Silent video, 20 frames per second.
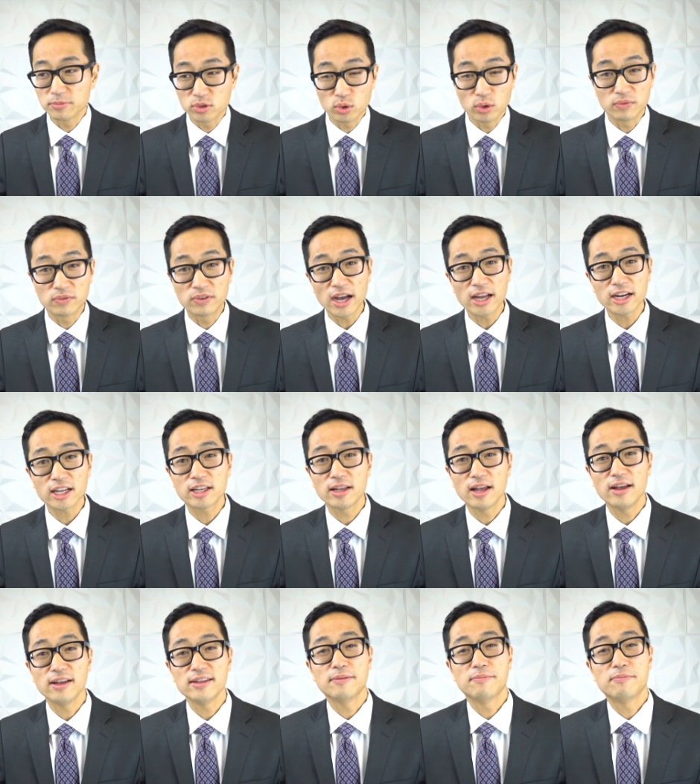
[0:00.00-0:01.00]
So we've got
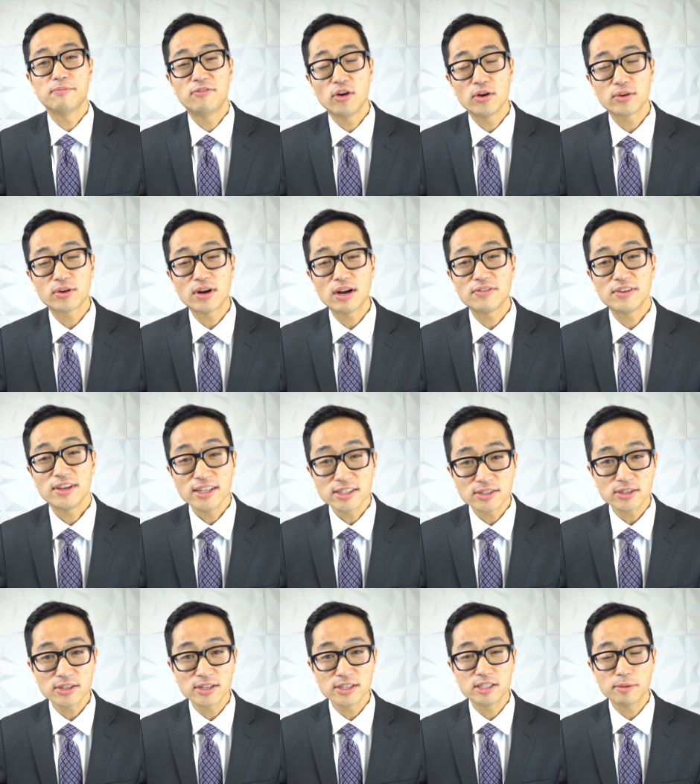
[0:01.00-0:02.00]
a photograph
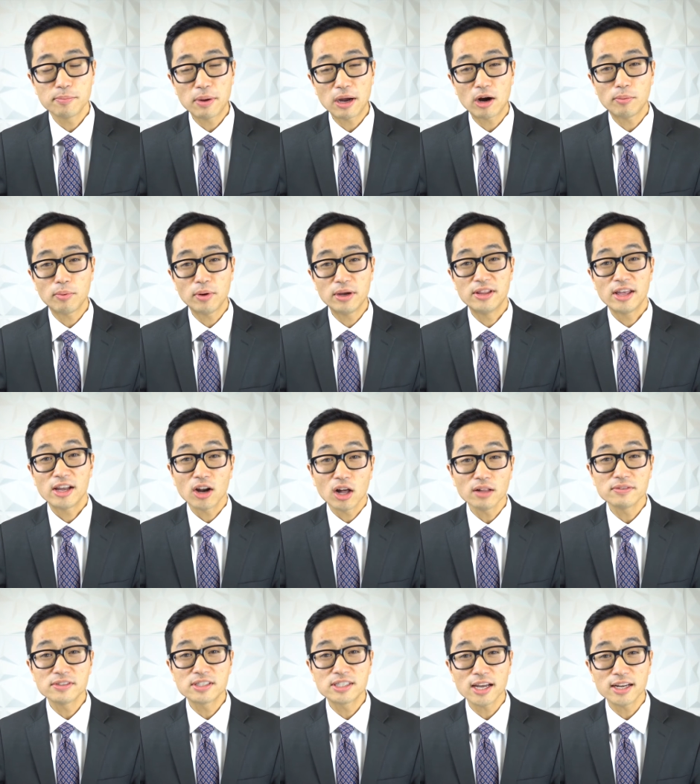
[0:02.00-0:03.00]
inserted into PowerPoint and then all
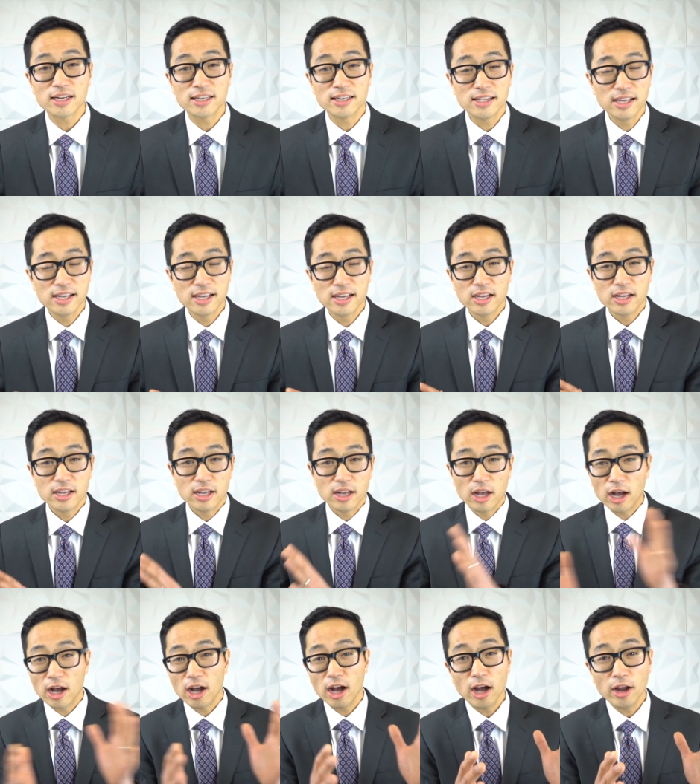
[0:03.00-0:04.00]
of a sudden
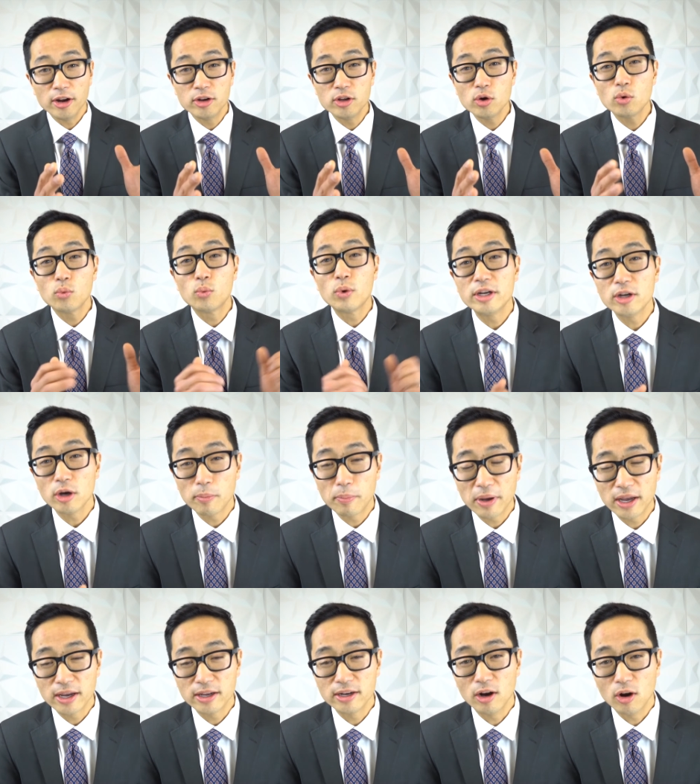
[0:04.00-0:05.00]
a new window
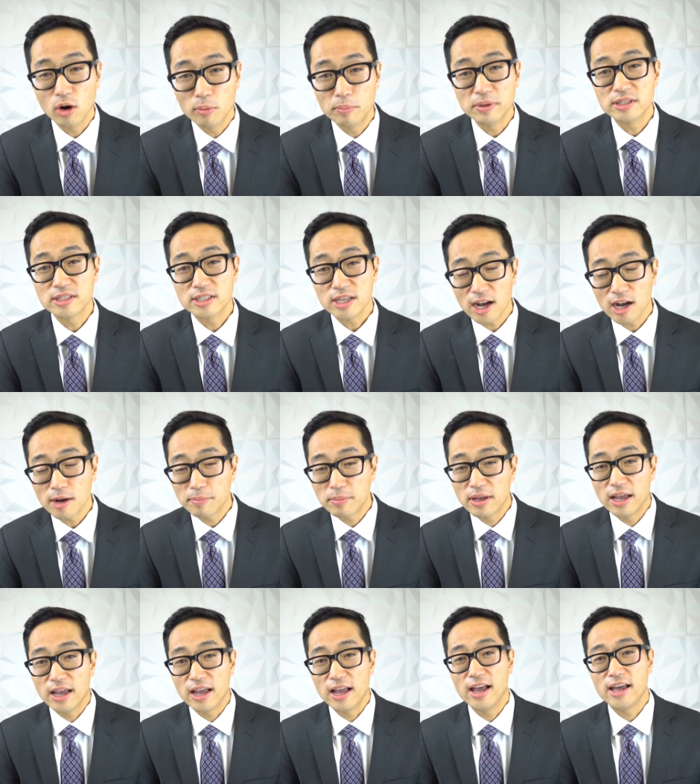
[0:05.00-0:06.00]
pane opens up
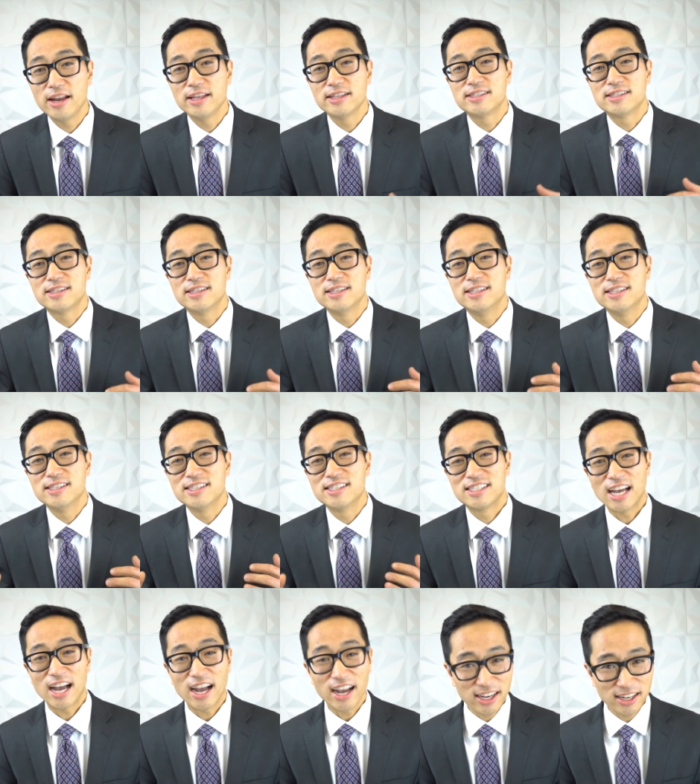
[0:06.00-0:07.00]
and it's the
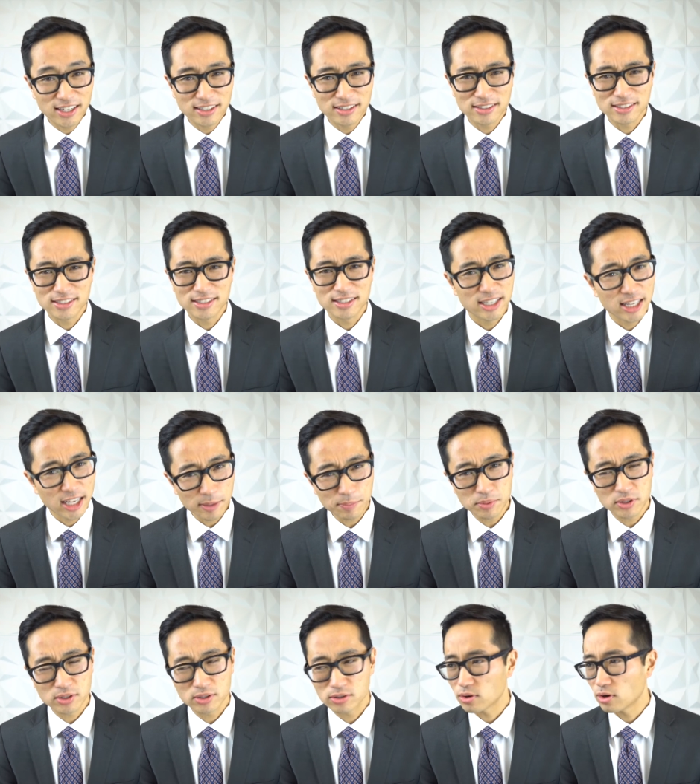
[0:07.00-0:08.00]
design
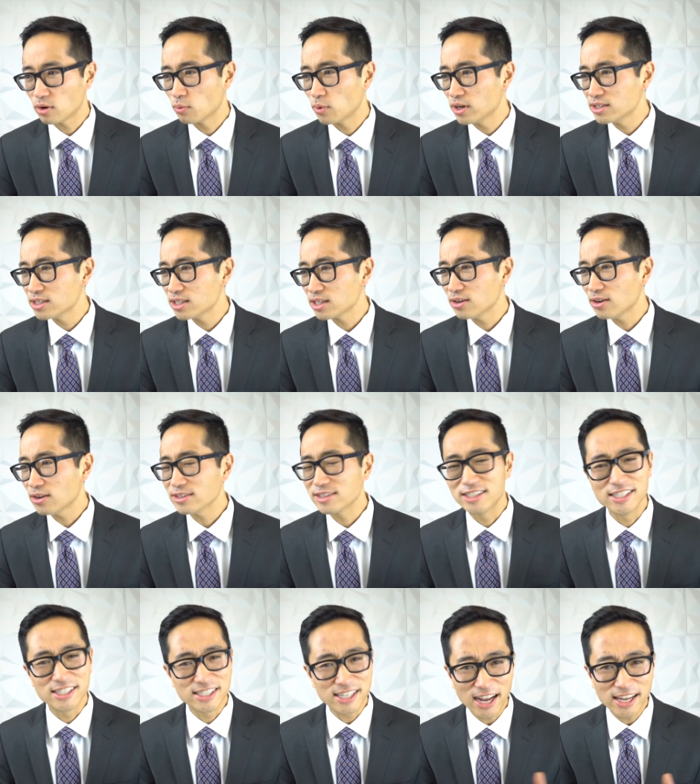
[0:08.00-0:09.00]
tips, or what is it called?
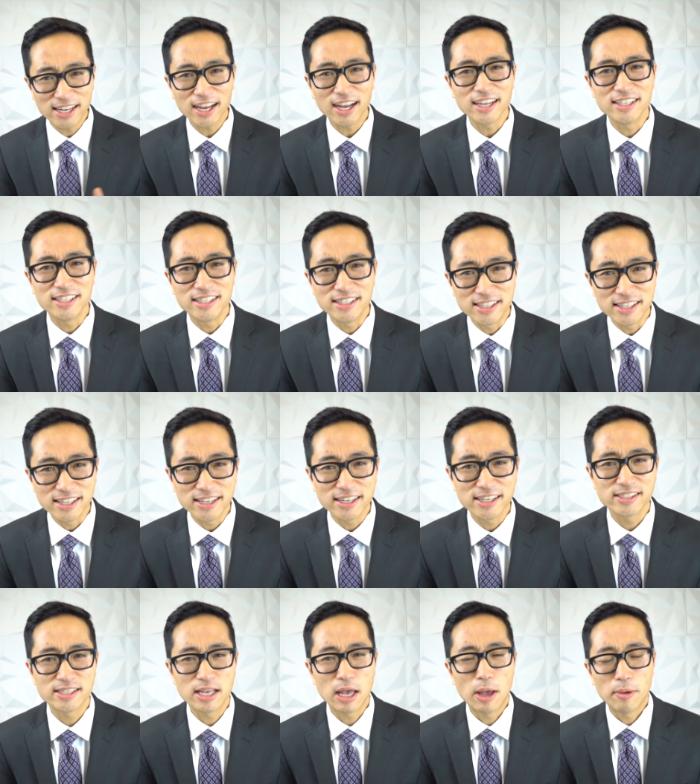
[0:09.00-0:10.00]
Design
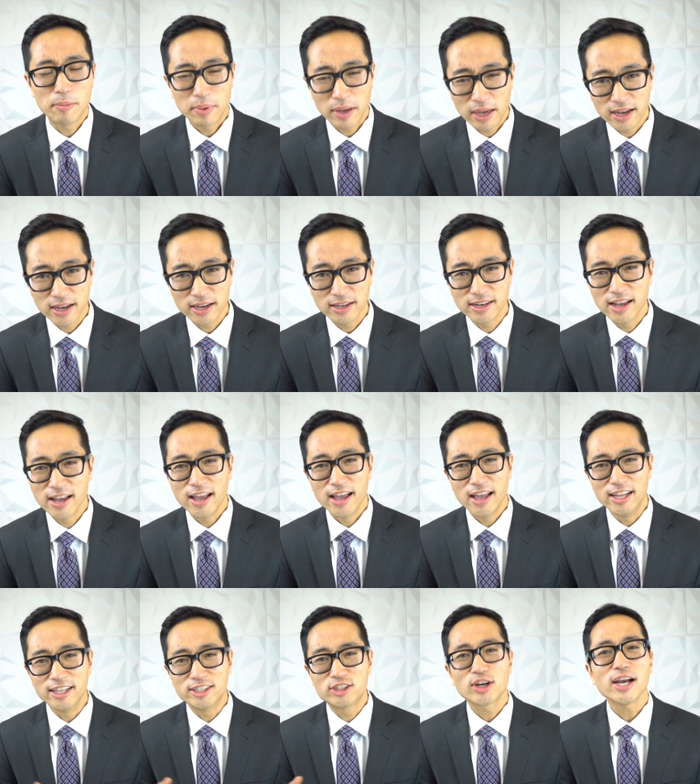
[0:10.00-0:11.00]
ideas pane,
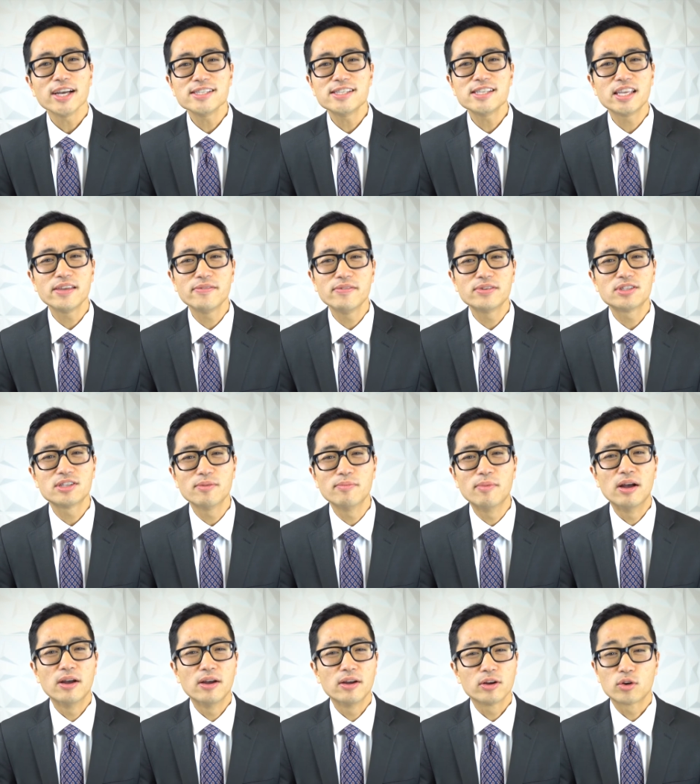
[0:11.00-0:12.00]
and it tries to give you
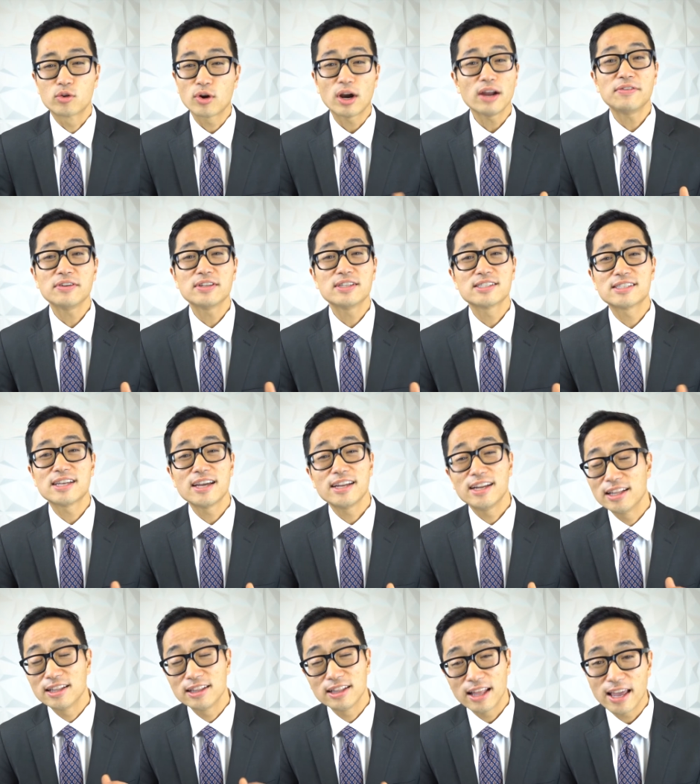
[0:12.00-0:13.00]
some graphic design
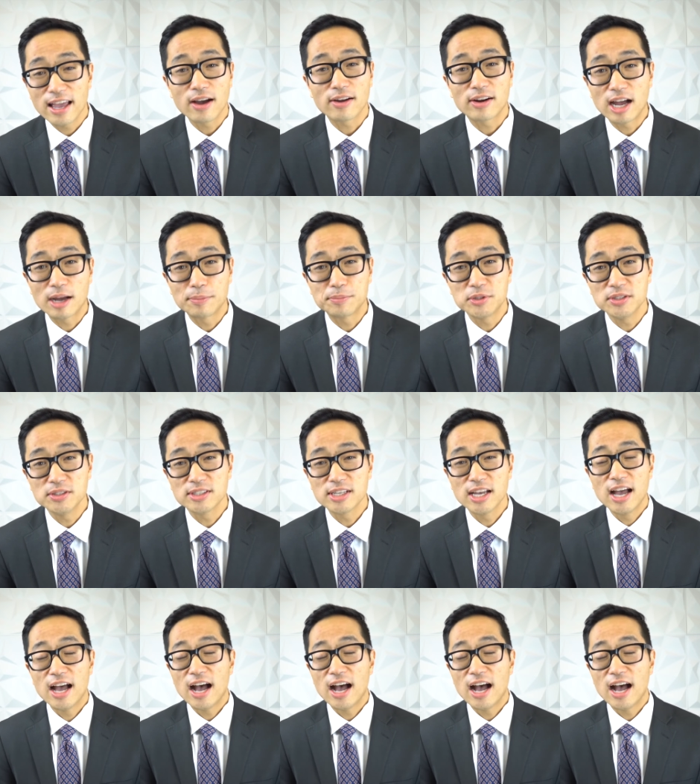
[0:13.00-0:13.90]
and layout options.